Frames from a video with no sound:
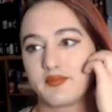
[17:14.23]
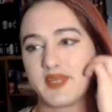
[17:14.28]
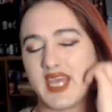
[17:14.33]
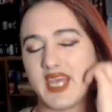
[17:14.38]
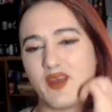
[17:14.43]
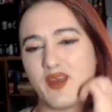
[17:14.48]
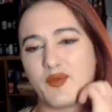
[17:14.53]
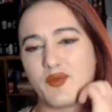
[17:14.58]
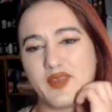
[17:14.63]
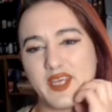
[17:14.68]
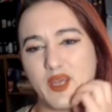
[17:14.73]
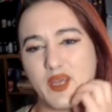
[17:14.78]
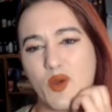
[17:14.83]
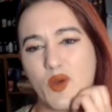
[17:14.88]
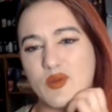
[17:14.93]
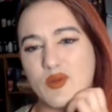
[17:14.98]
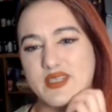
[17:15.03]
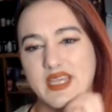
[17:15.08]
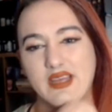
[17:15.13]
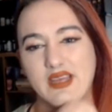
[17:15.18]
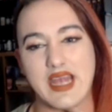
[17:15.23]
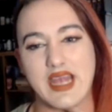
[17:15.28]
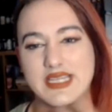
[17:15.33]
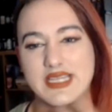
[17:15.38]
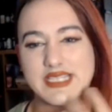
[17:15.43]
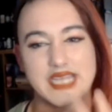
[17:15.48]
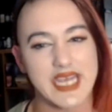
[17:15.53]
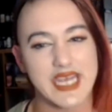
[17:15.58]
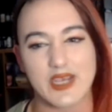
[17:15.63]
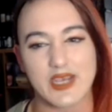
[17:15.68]
I don't think you won't see
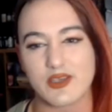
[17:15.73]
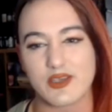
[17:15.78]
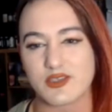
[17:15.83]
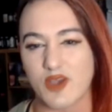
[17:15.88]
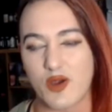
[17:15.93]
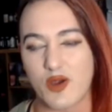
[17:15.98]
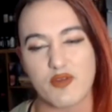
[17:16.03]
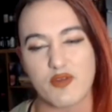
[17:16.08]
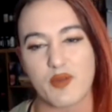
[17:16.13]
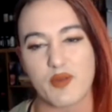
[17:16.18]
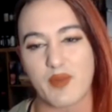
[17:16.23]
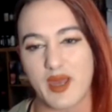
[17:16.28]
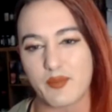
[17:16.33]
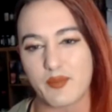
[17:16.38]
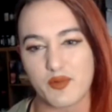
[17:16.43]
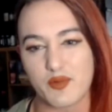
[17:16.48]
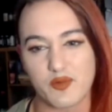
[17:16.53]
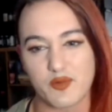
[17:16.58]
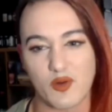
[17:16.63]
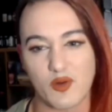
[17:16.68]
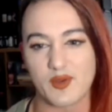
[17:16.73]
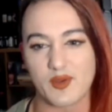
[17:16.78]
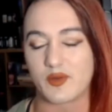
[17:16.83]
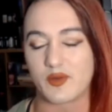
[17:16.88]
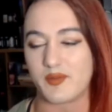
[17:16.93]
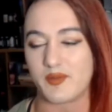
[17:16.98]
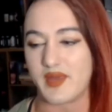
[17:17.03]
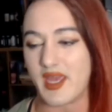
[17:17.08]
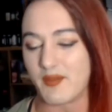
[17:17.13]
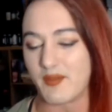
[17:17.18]
like tears over a bad performance
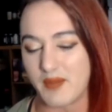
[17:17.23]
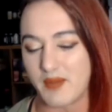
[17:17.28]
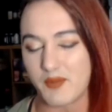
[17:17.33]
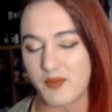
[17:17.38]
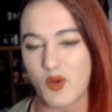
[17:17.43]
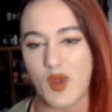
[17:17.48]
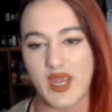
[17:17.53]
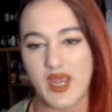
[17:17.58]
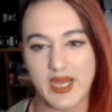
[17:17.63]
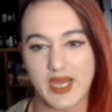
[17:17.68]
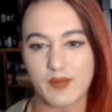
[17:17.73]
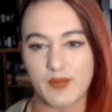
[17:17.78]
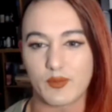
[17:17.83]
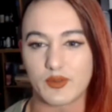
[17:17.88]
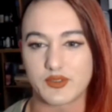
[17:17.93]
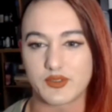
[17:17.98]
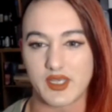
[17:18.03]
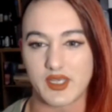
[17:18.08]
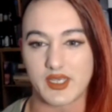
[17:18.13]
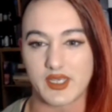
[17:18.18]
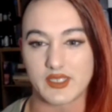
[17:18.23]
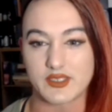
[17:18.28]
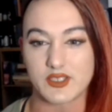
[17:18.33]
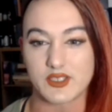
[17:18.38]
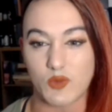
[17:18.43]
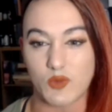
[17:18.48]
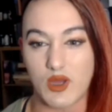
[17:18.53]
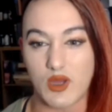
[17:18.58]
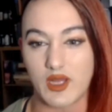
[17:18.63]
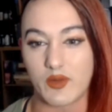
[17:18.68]
with me. I'm quite able to
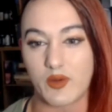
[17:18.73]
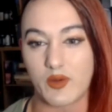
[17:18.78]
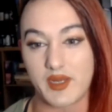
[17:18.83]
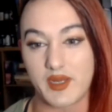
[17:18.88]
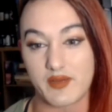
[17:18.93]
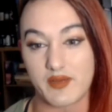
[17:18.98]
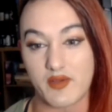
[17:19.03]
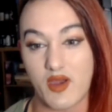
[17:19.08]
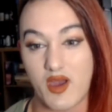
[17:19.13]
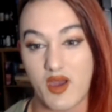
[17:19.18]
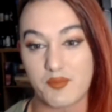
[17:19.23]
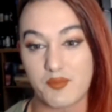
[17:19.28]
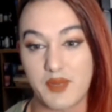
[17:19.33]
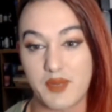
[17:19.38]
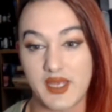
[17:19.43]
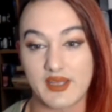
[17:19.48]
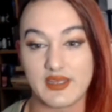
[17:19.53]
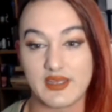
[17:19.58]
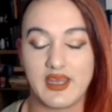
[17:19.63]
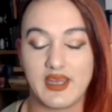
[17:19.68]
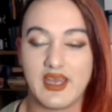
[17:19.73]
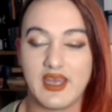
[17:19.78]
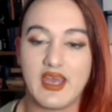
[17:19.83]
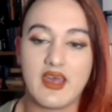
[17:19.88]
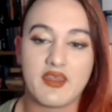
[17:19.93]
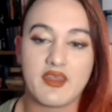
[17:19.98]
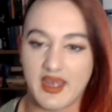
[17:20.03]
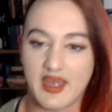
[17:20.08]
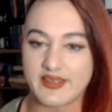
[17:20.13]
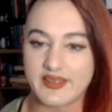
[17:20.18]
swallow a bit of a hard pill.
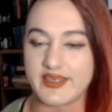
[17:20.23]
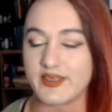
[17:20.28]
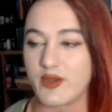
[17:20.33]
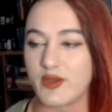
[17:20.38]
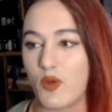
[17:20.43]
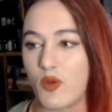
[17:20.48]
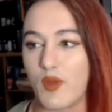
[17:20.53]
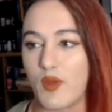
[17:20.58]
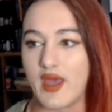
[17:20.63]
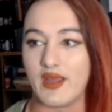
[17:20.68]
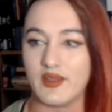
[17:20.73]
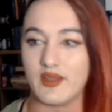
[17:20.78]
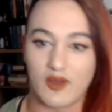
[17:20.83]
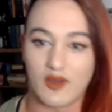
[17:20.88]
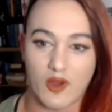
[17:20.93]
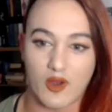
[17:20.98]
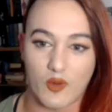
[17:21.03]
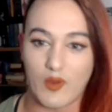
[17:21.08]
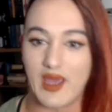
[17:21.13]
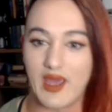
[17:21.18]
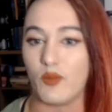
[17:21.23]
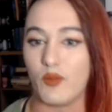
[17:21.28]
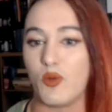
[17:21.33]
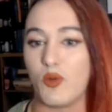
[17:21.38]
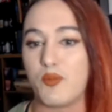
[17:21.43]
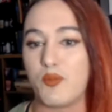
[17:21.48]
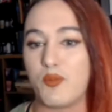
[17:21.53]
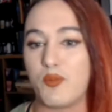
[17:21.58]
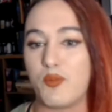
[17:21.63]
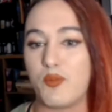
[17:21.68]
That didn't go well. Oh well,
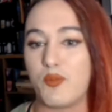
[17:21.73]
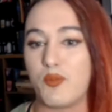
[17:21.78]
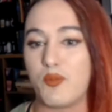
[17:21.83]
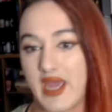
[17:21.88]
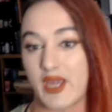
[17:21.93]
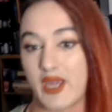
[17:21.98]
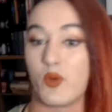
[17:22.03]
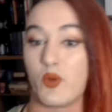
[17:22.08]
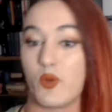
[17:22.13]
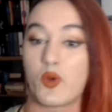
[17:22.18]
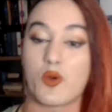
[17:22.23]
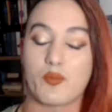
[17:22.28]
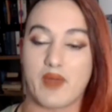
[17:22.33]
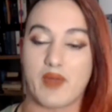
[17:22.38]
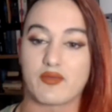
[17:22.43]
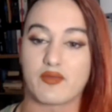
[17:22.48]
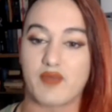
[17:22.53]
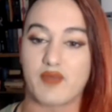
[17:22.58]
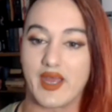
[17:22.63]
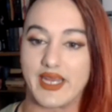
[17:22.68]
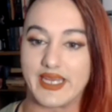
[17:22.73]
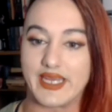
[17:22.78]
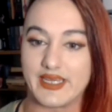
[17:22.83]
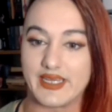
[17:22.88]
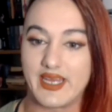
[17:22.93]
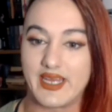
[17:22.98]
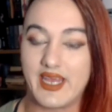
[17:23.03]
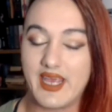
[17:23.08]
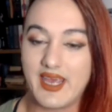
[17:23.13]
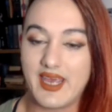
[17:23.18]
we'll bounce back. We'll come back
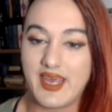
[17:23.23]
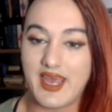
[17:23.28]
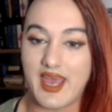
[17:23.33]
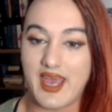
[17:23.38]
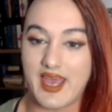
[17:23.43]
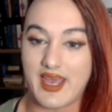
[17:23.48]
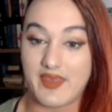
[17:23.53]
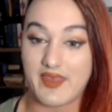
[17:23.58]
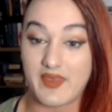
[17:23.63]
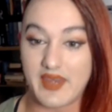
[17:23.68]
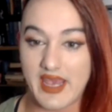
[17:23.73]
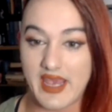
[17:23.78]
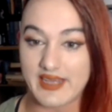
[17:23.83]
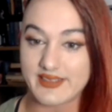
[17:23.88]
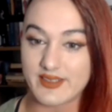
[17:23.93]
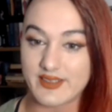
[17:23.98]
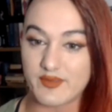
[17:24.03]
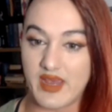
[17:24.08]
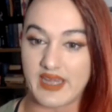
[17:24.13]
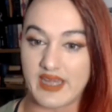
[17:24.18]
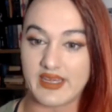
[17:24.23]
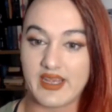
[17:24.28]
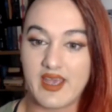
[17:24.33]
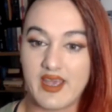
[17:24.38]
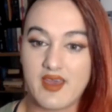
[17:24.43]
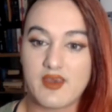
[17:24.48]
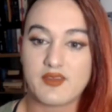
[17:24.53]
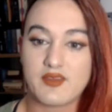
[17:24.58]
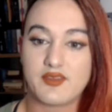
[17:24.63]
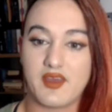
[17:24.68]
fighting the next event.
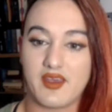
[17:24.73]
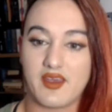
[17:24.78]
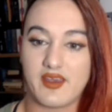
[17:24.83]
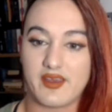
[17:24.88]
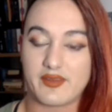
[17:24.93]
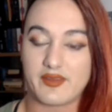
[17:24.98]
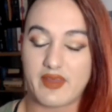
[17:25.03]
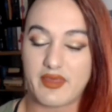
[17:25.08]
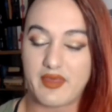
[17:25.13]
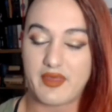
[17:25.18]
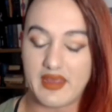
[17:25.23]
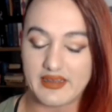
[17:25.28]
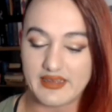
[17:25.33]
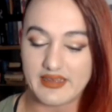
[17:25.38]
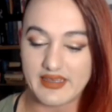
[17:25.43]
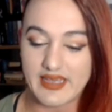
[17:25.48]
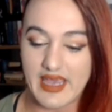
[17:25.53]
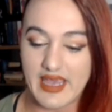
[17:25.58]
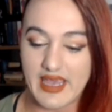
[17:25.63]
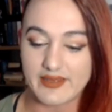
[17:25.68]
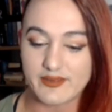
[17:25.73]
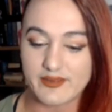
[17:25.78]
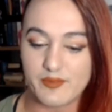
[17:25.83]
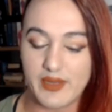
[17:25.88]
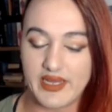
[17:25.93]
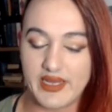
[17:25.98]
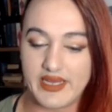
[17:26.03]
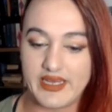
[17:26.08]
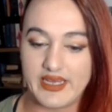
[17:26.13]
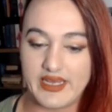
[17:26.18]
The thing that gets
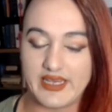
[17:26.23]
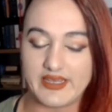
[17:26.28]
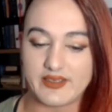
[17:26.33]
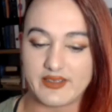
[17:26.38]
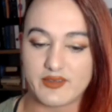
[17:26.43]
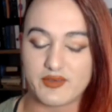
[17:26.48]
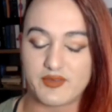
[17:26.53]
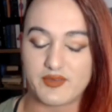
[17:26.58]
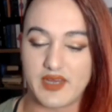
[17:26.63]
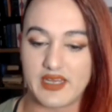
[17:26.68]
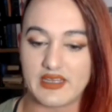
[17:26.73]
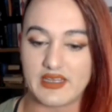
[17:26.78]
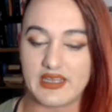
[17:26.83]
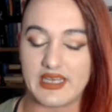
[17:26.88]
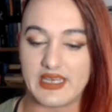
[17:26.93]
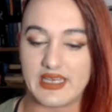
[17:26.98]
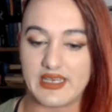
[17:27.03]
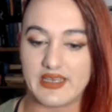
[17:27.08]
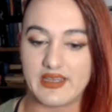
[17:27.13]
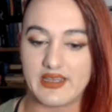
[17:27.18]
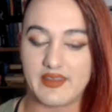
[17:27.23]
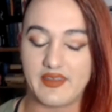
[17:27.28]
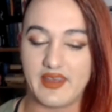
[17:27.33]
me is feeling